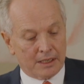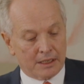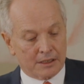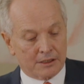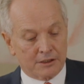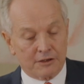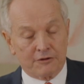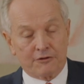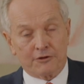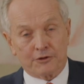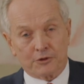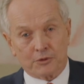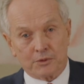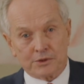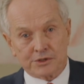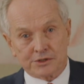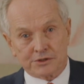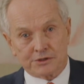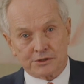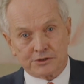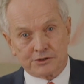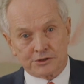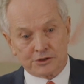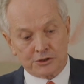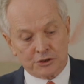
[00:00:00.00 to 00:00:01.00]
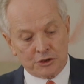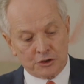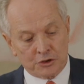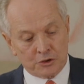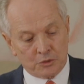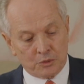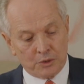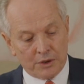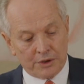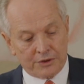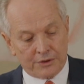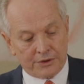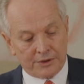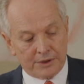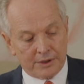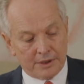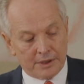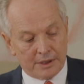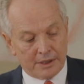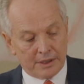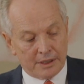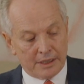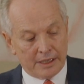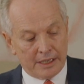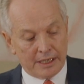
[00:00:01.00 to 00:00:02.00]
Griffith was concerned with
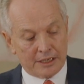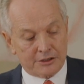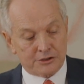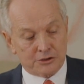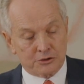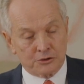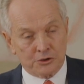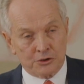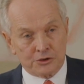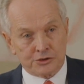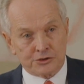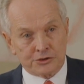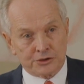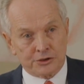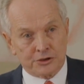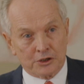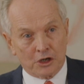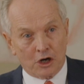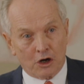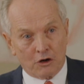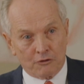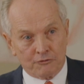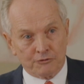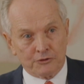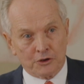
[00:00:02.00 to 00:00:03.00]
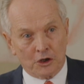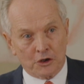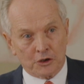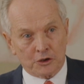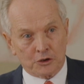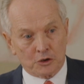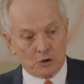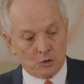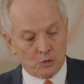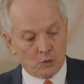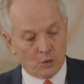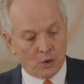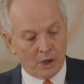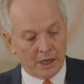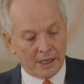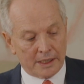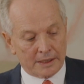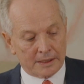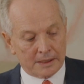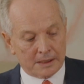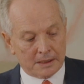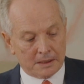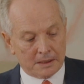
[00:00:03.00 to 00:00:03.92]
exclusion of non-white